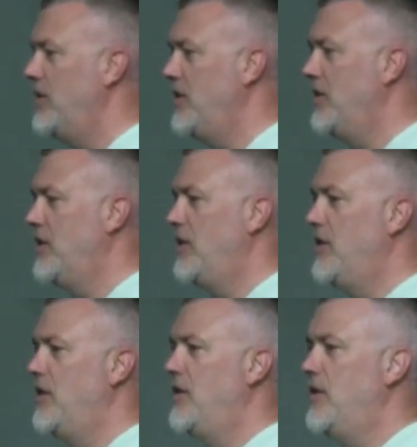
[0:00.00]

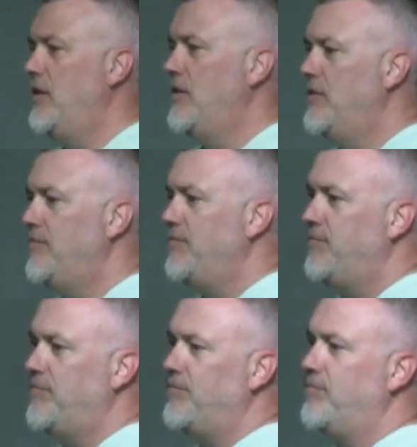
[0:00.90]

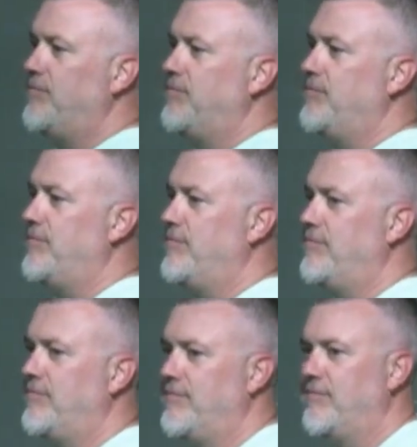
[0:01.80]

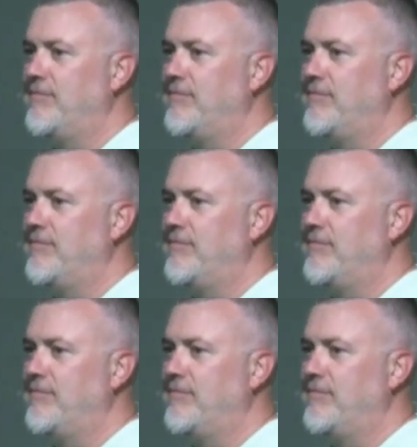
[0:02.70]
Nobody speaks.